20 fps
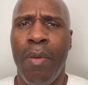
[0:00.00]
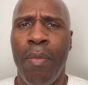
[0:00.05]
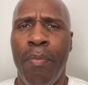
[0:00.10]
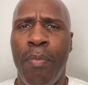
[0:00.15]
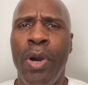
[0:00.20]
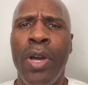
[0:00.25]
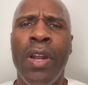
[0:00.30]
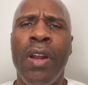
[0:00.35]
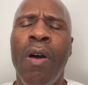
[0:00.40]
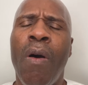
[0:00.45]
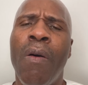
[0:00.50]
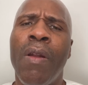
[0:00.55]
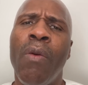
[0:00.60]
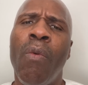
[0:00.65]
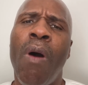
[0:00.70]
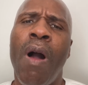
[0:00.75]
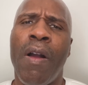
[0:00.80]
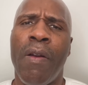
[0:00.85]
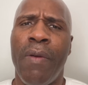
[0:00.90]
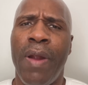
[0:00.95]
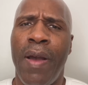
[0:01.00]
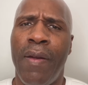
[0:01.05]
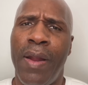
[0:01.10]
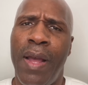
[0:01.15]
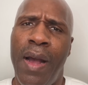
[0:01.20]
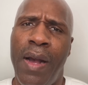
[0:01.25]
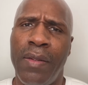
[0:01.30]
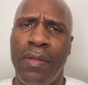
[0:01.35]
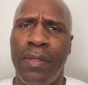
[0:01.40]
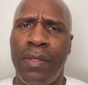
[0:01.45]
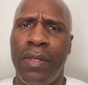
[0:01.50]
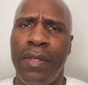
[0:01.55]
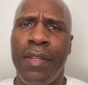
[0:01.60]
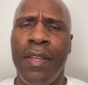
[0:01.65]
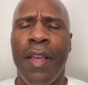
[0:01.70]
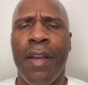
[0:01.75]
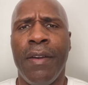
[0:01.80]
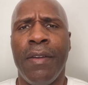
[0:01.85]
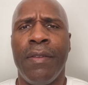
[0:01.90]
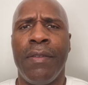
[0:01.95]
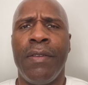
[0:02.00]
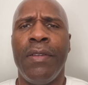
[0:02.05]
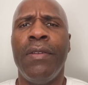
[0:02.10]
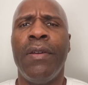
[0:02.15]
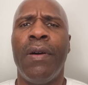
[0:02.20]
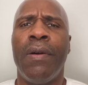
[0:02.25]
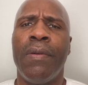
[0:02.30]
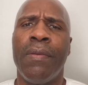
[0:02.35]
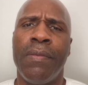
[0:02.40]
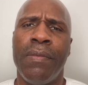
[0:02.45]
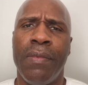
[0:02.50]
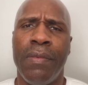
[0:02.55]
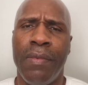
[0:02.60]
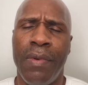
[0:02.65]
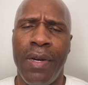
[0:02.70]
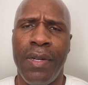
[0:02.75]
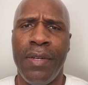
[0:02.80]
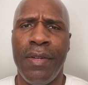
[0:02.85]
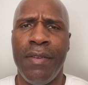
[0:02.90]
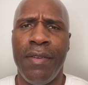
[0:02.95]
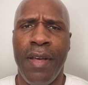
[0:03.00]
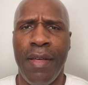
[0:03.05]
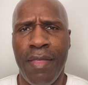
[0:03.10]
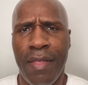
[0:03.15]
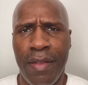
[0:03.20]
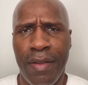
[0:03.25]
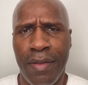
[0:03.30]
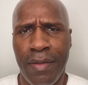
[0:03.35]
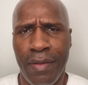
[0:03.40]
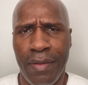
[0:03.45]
put it on and walk around the house and say, yeah, you don't run nothing.